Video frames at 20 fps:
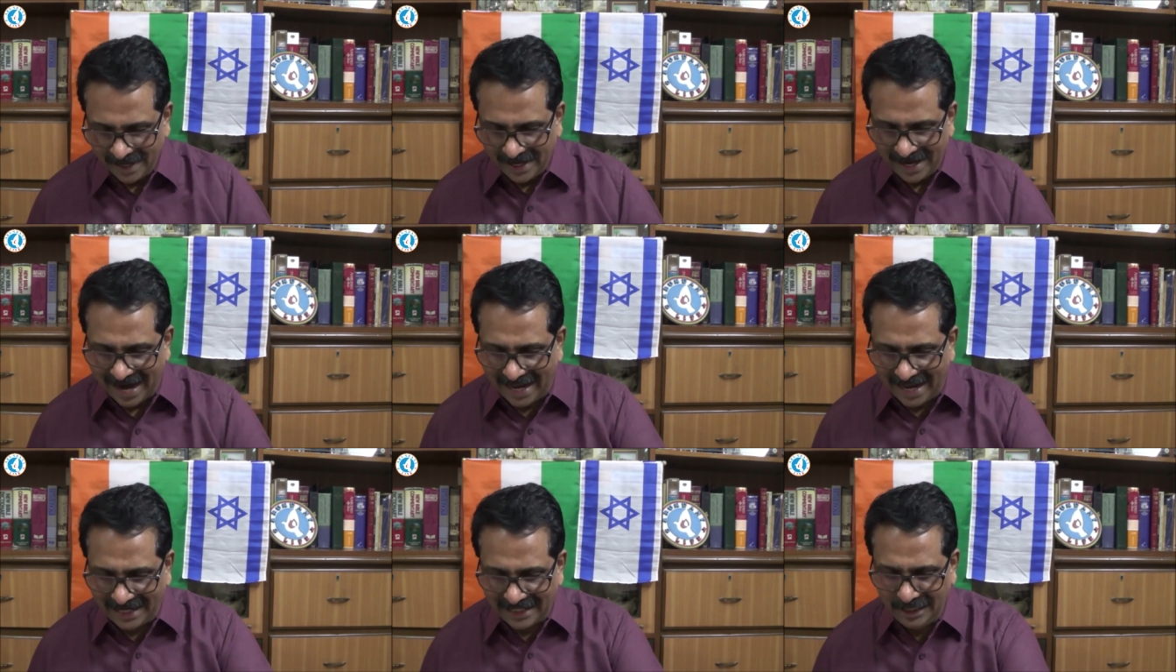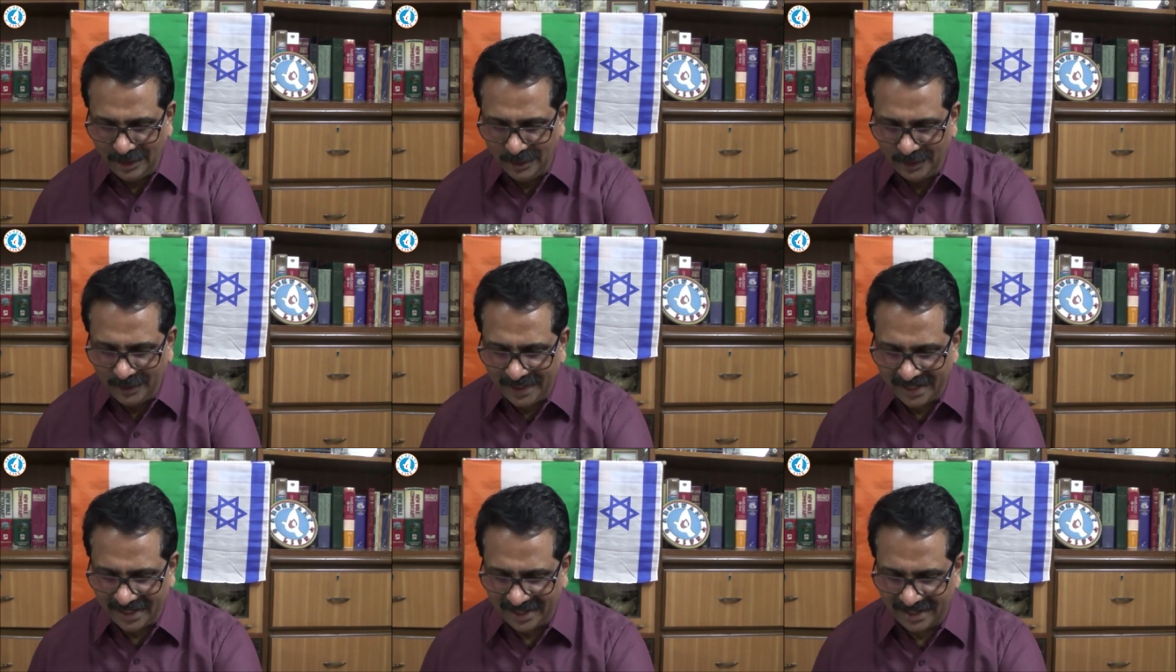
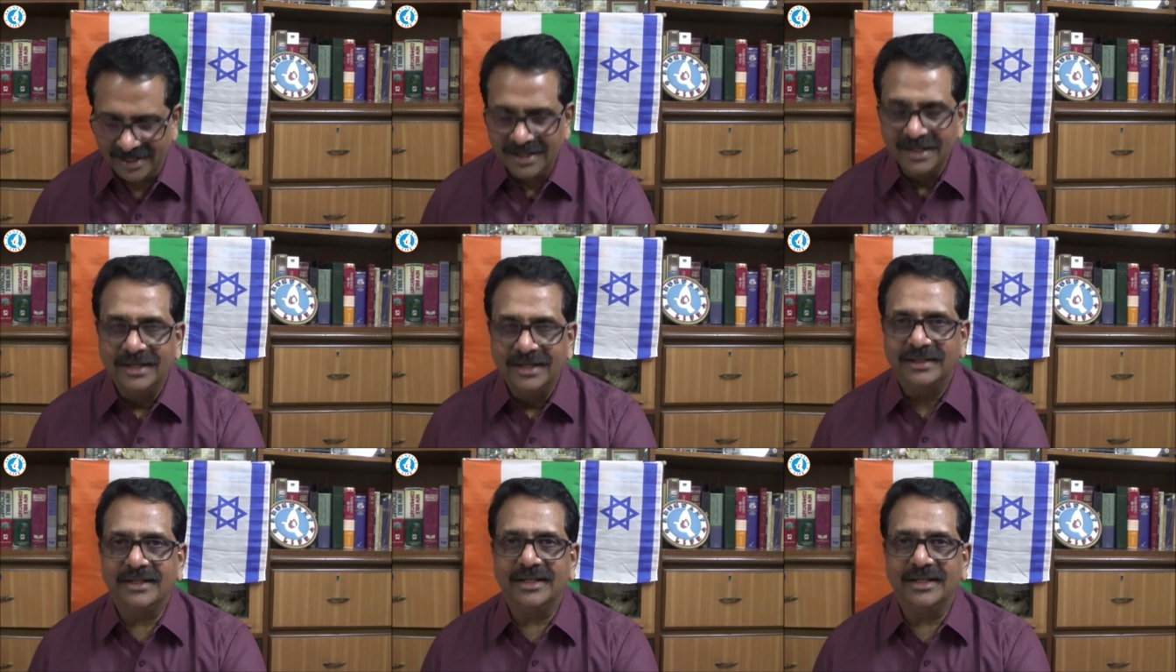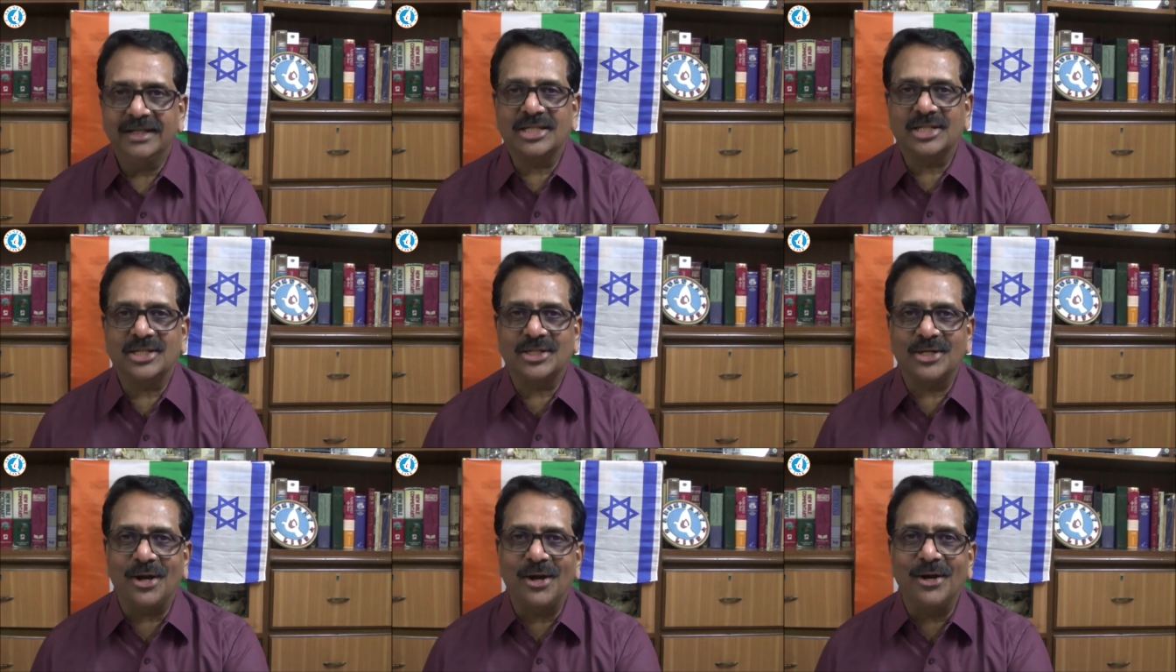Hallelujah. The
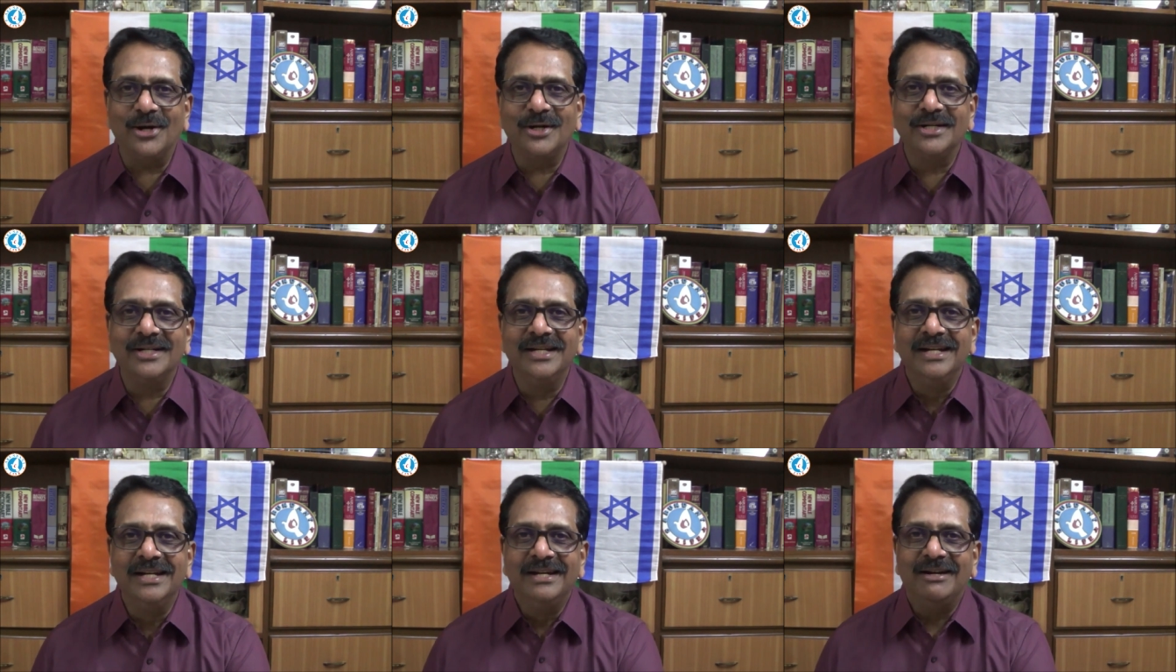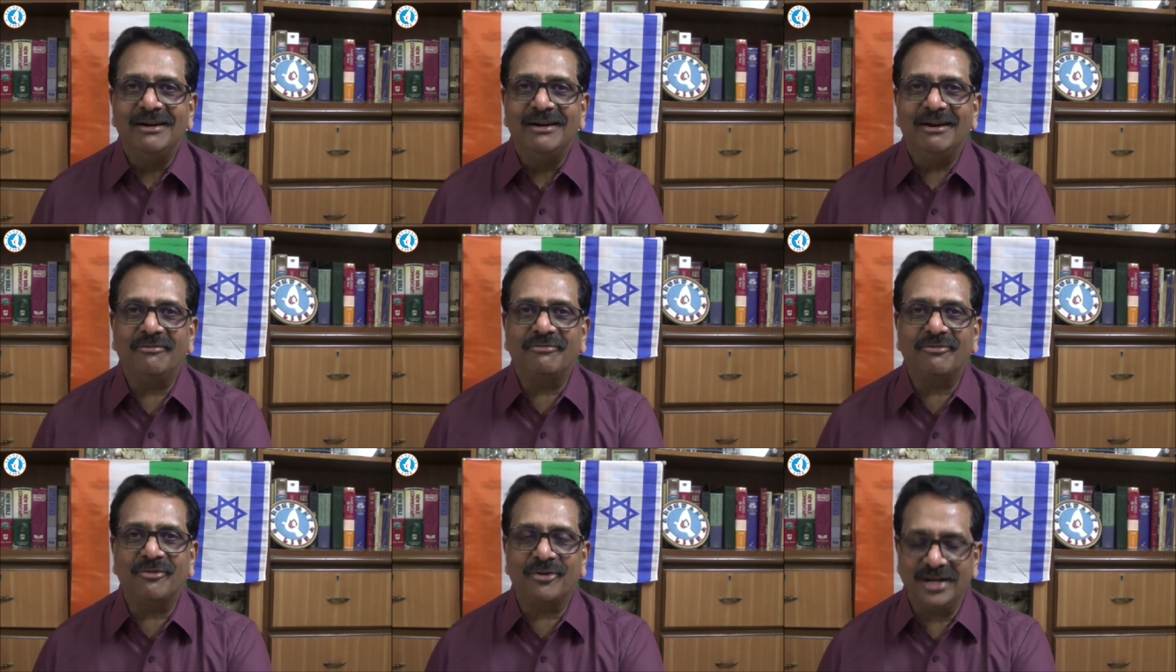song
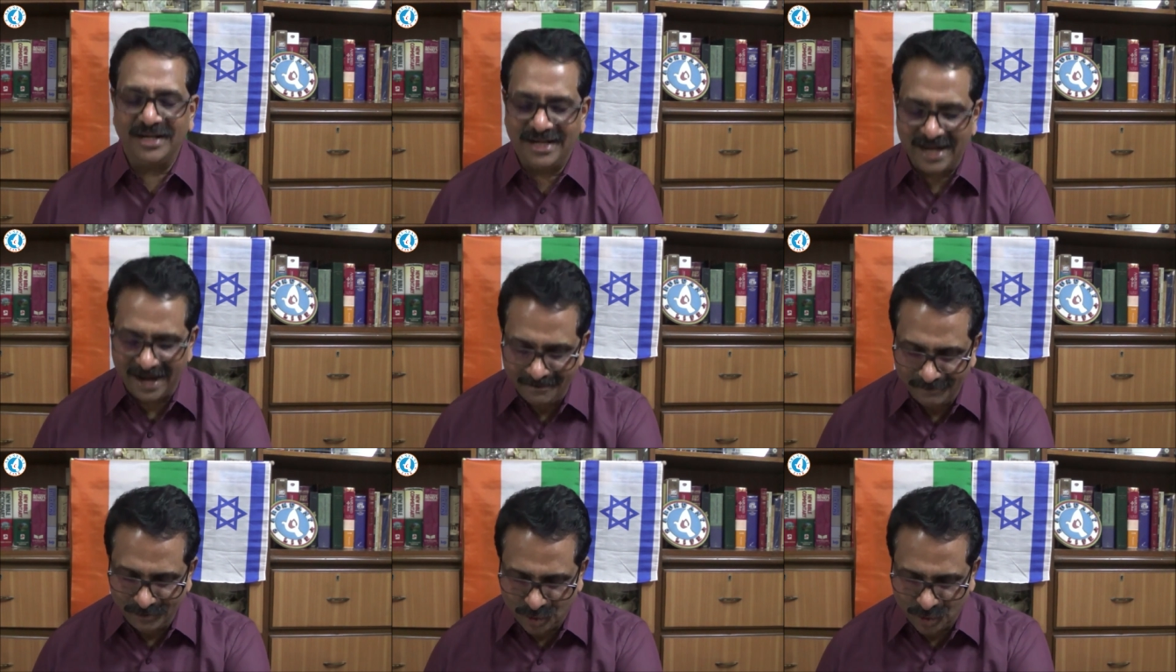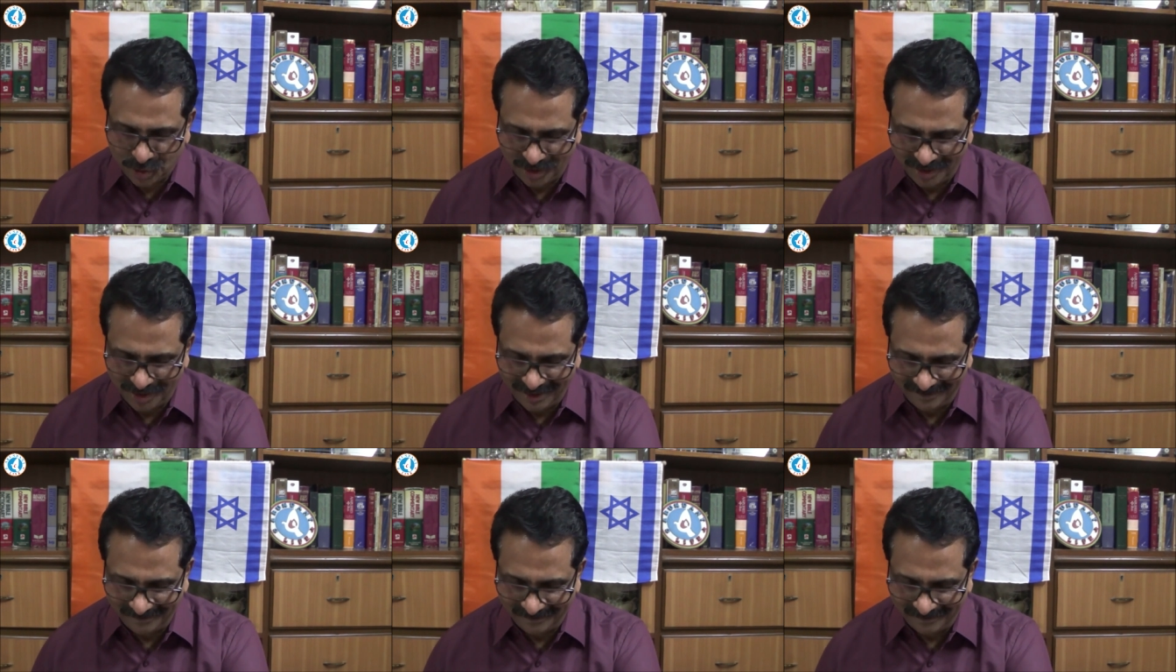of
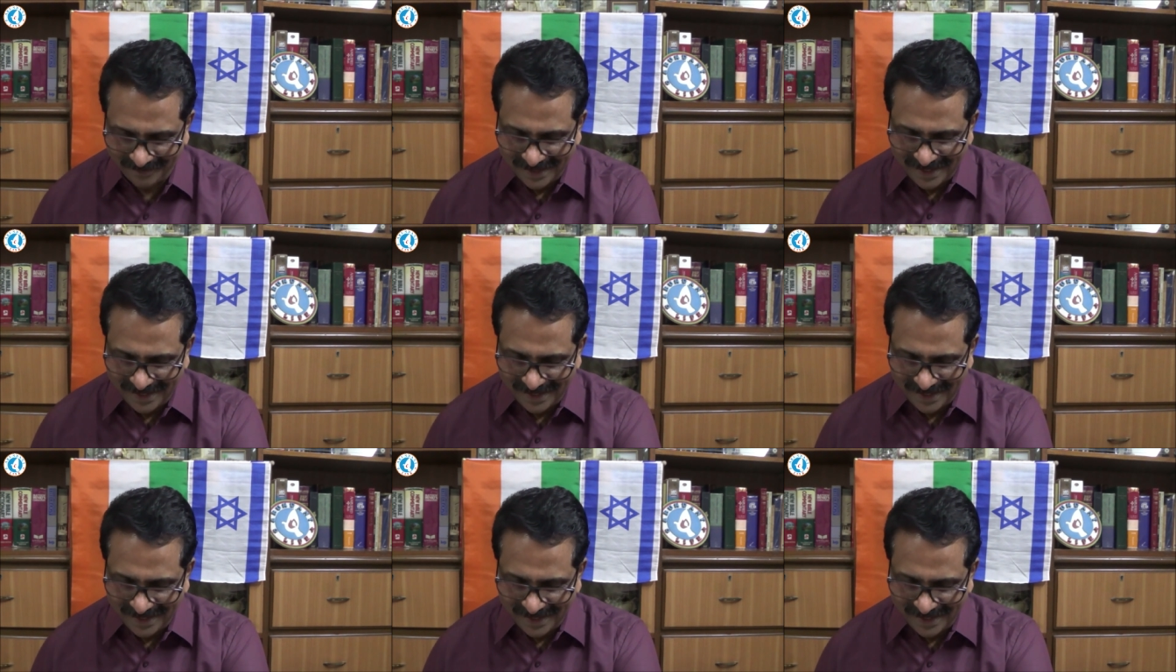redemption.